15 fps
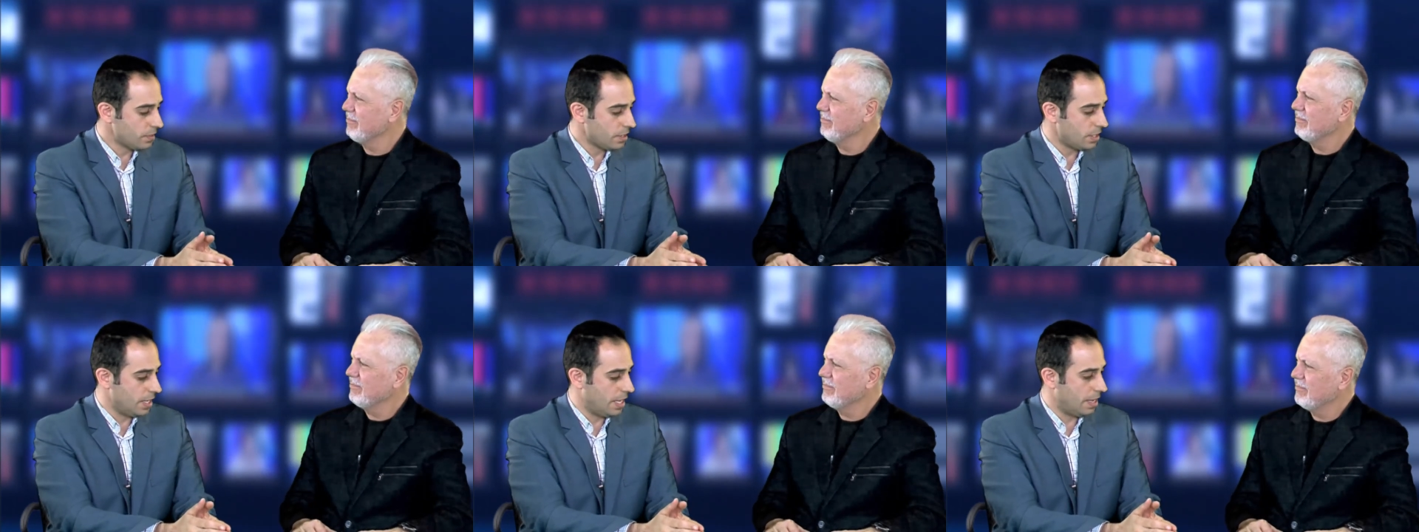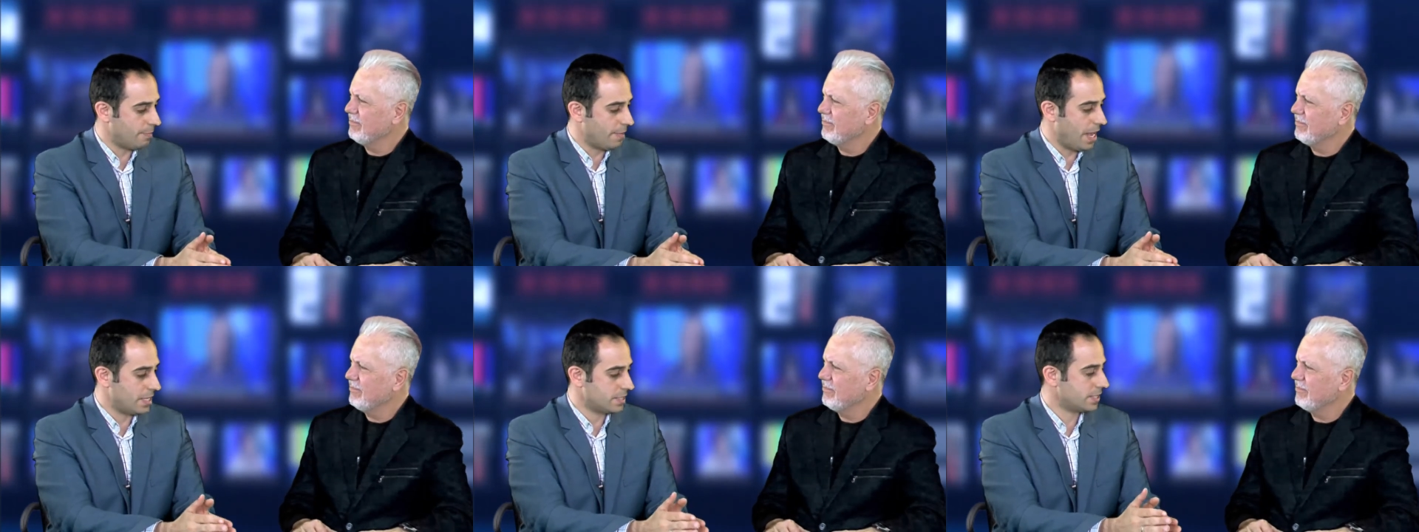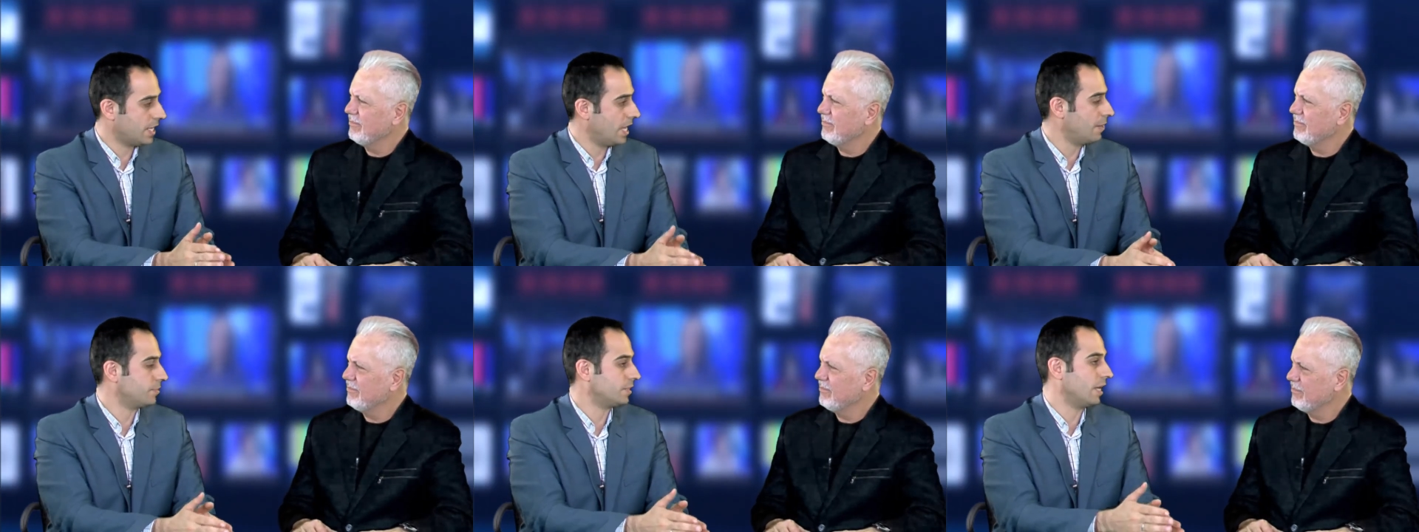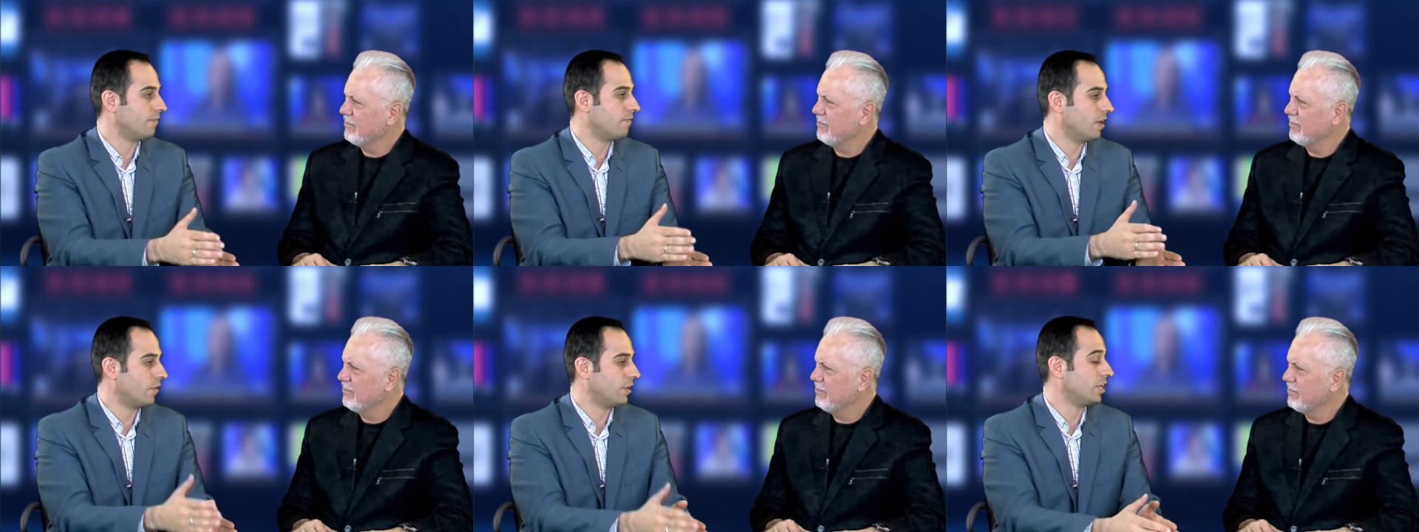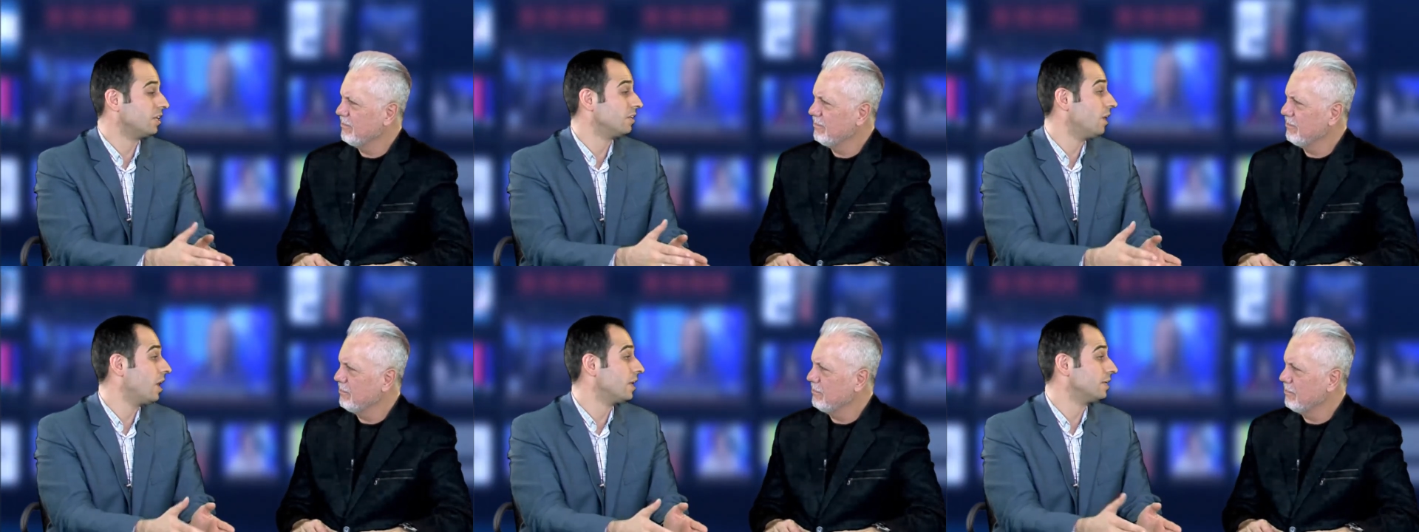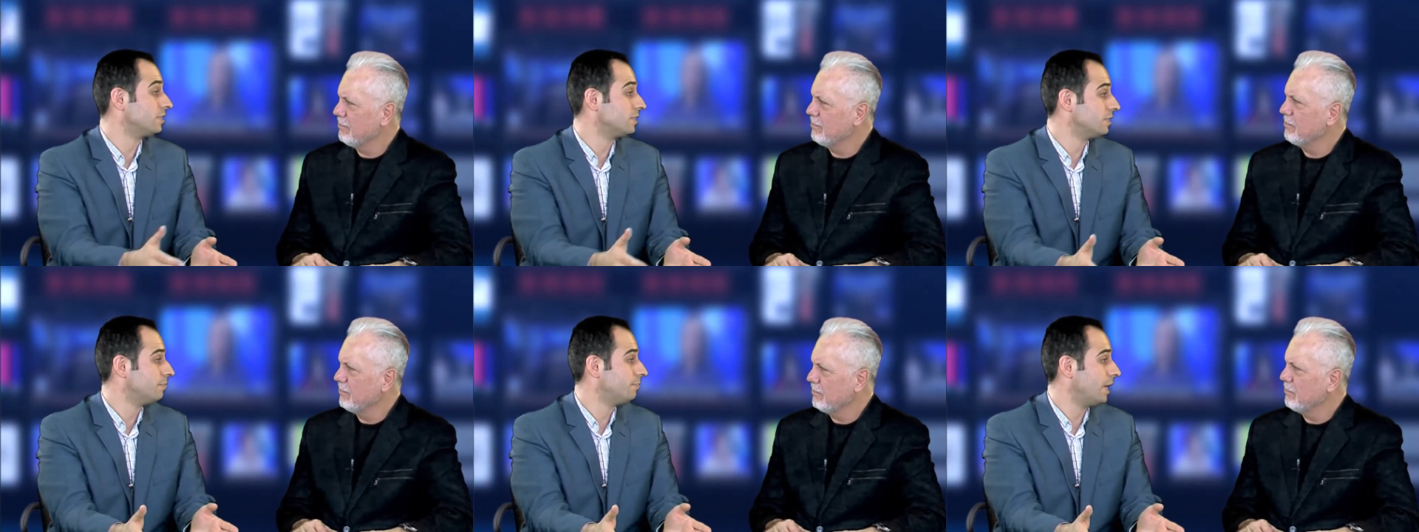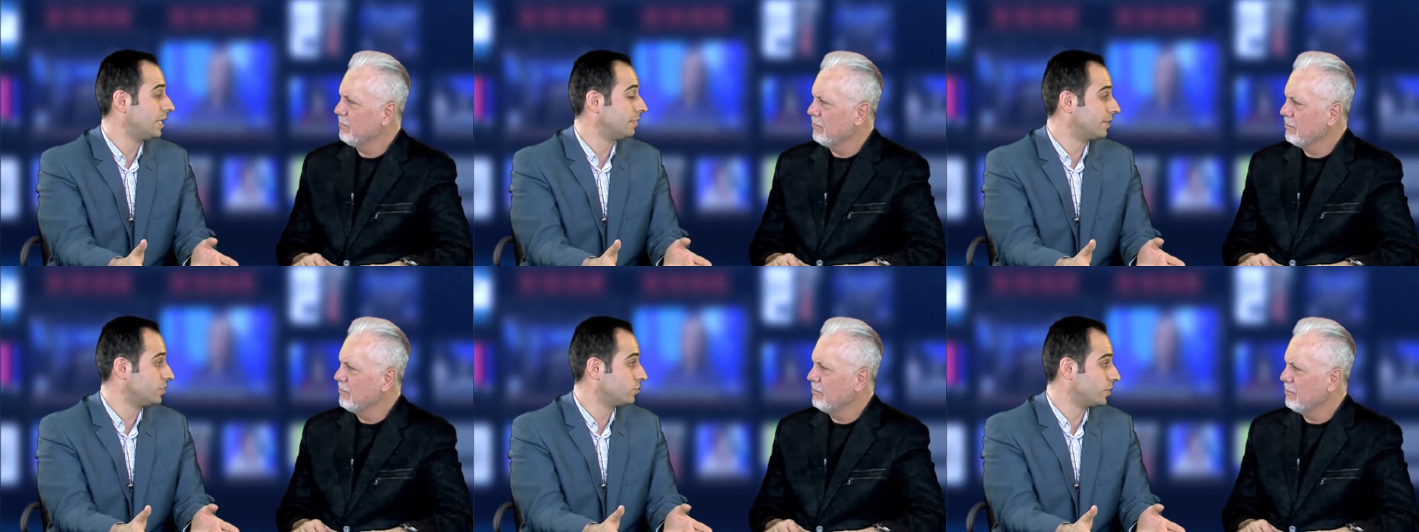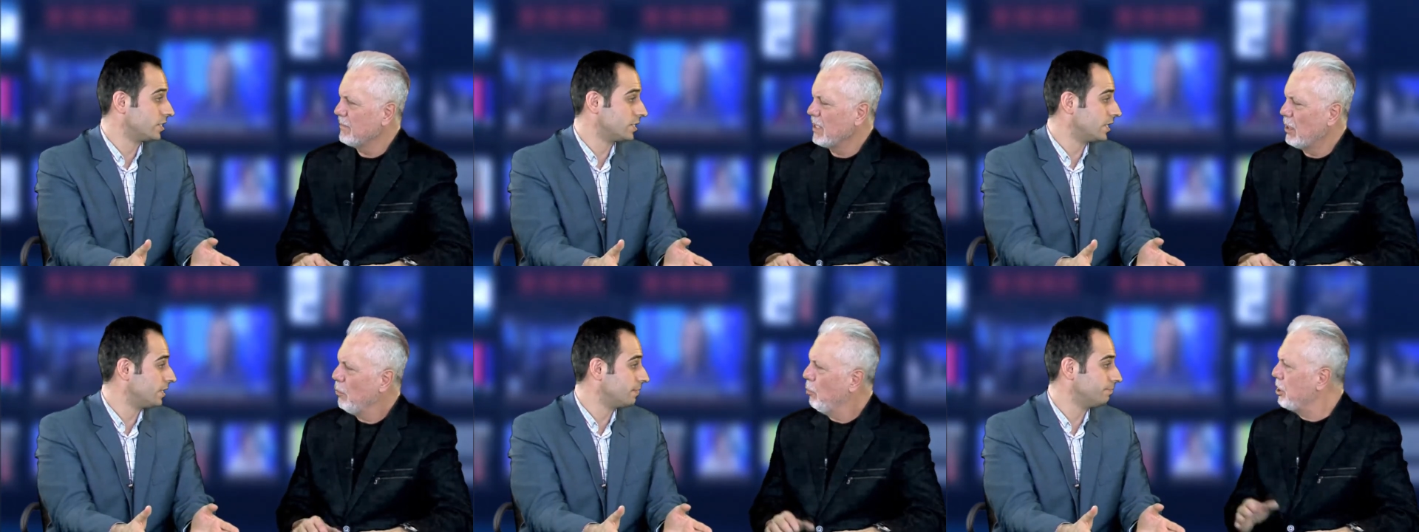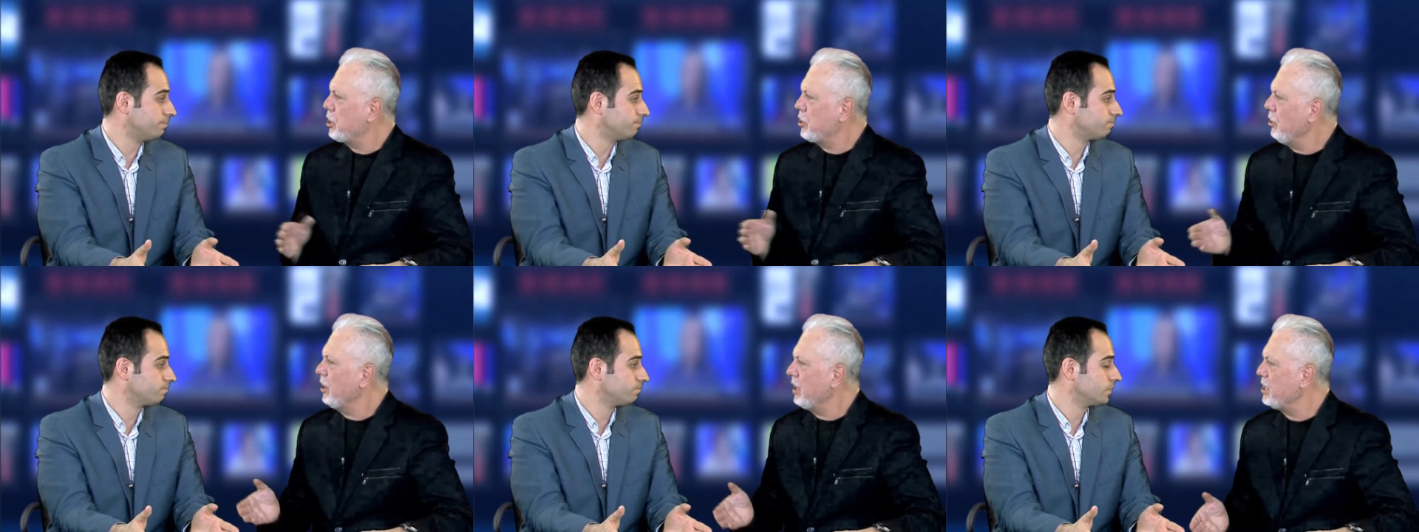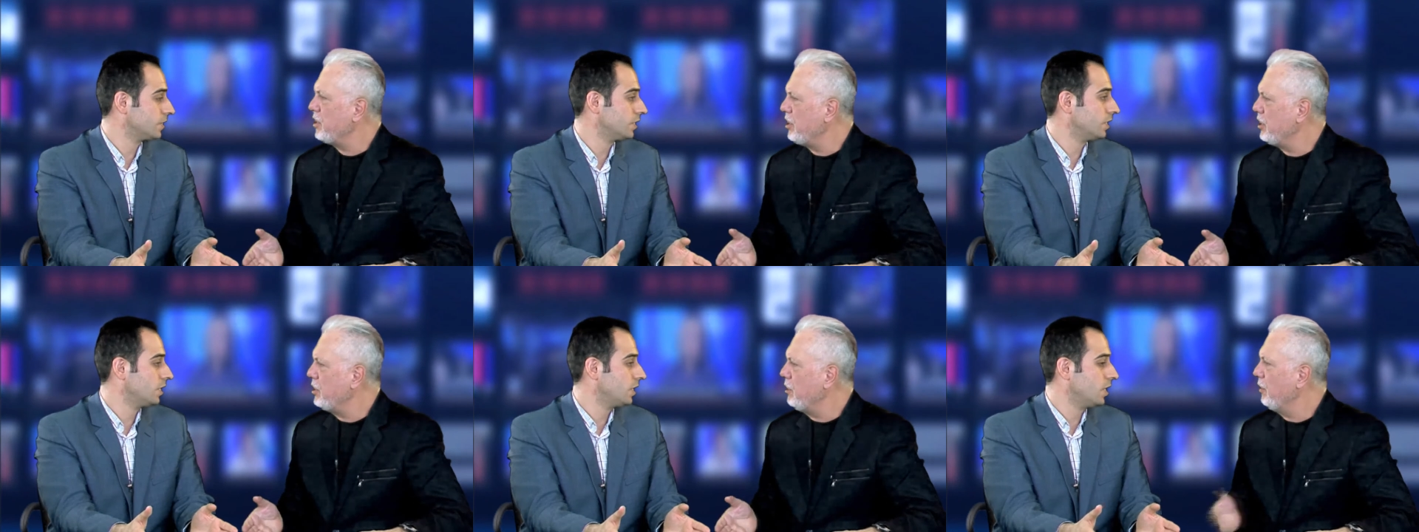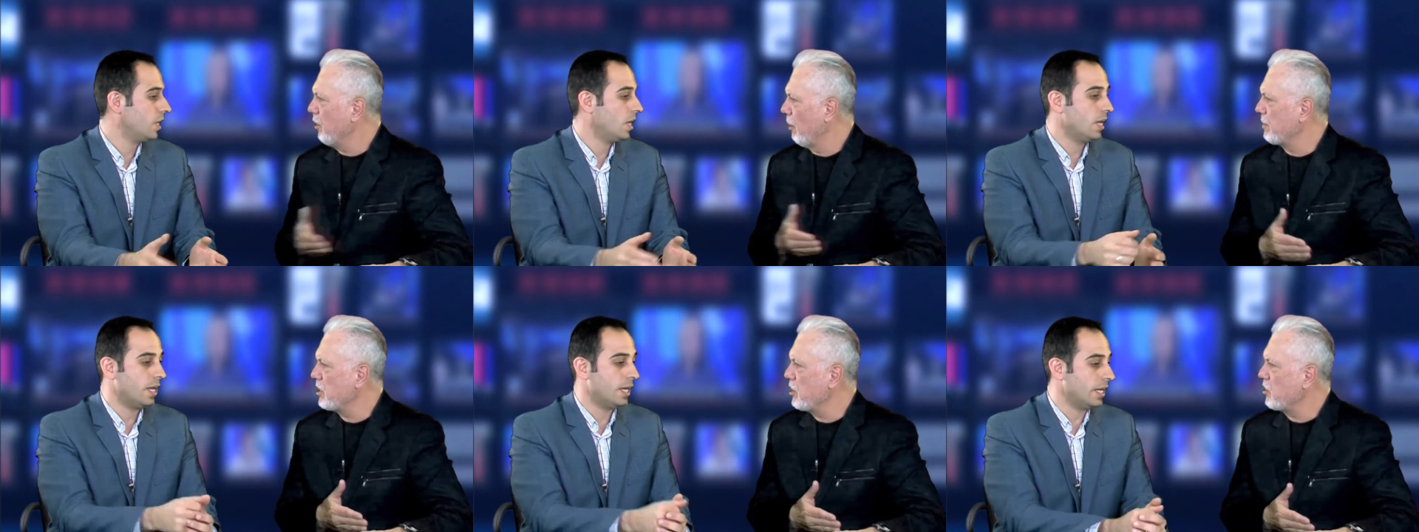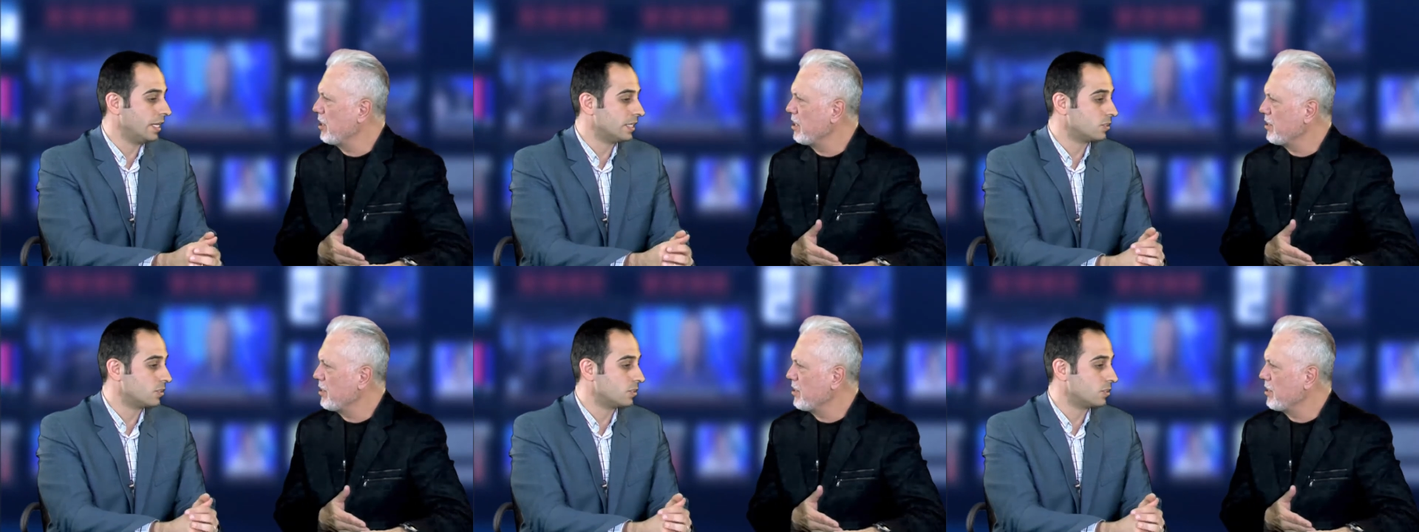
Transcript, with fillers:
Speaker 1: um, has kept a very united parliamentary team. Which is not easy to do in opposition.